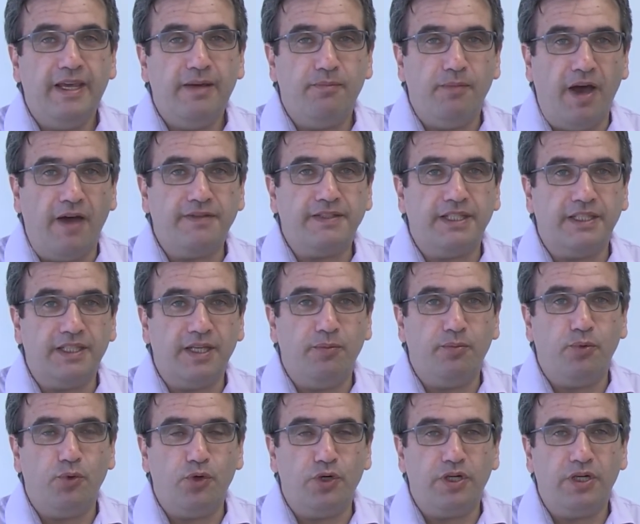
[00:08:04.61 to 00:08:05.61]
Math
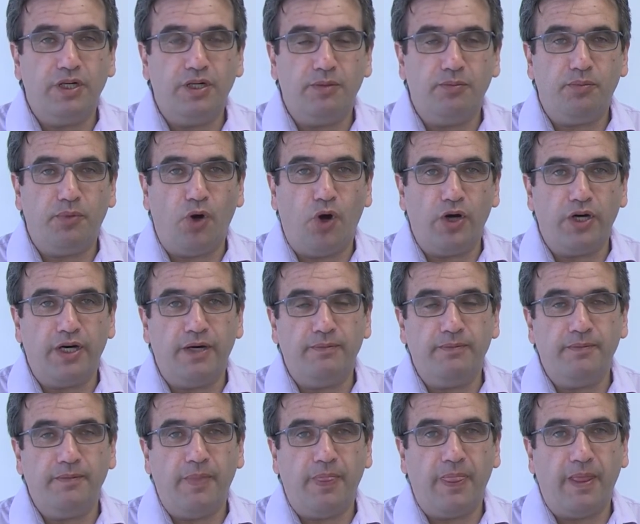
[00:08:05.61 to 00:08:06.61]
Singapore
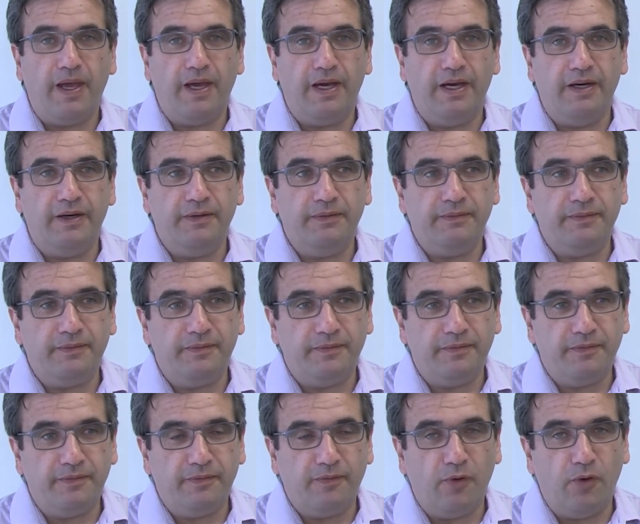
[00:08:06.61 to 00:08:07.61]
program
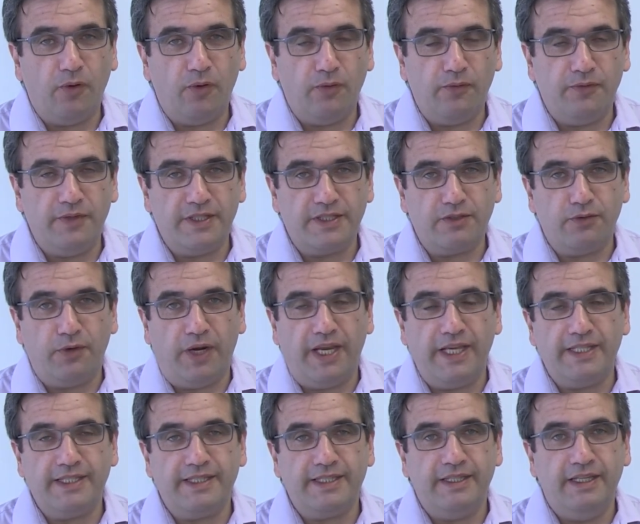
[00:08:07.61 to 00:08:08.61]
for these
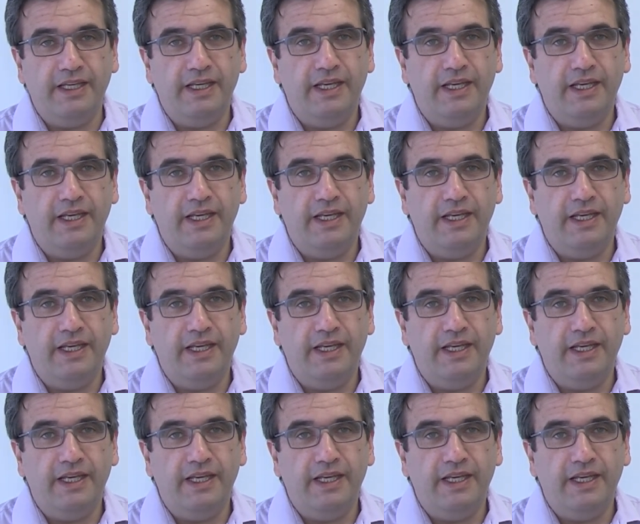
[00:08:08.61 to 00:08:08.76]
grades.